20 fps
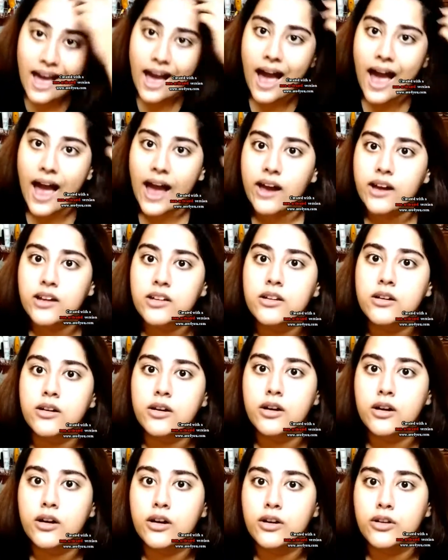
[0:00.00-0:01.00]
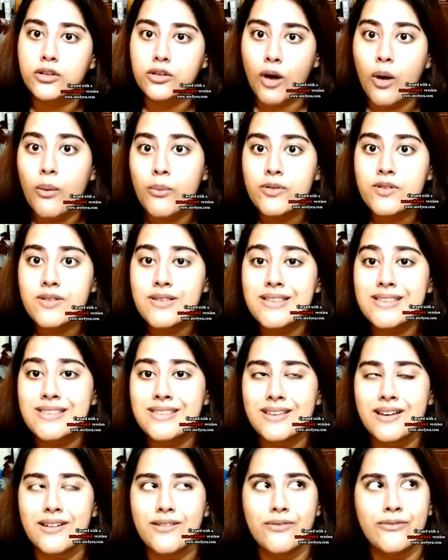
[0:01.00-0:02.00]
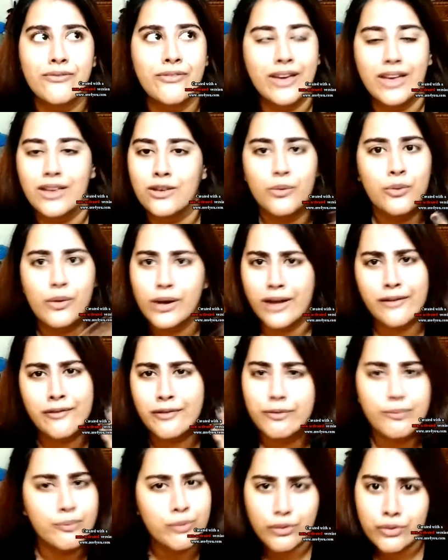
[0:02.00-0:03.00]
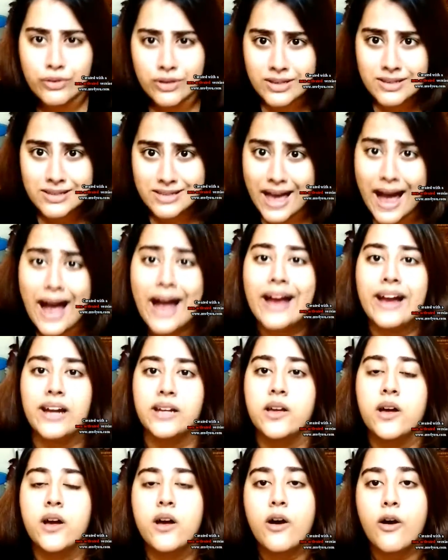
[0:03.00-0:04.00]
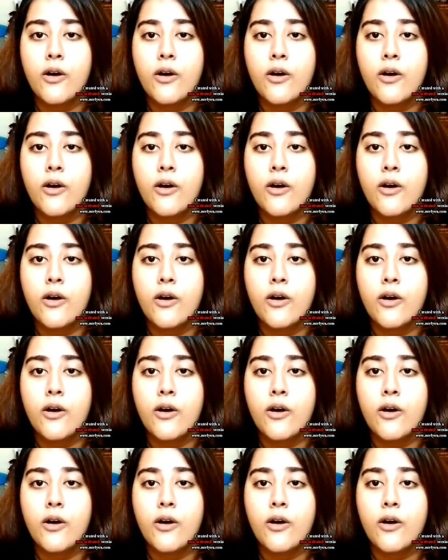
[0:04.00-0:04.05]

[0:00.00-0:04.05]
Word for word: and uh, Thomas Wayne or whatever Bruce's dad